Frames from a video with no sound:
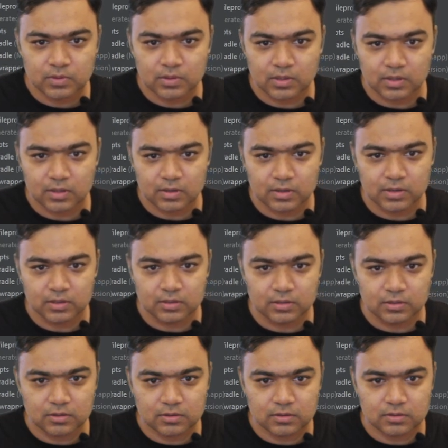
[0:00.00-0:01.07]
Let
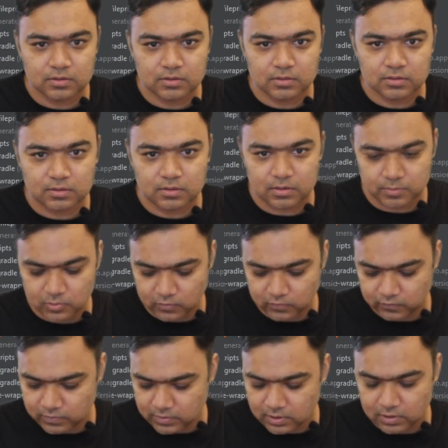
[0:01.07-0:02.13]
us remove
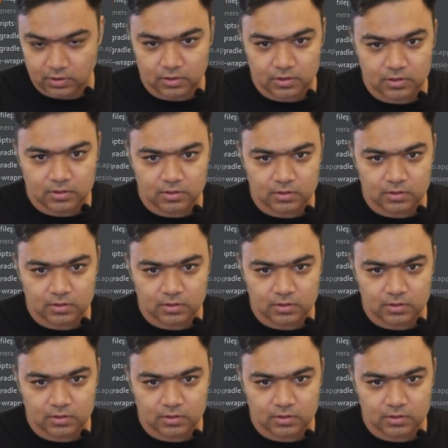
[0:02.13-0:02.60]
these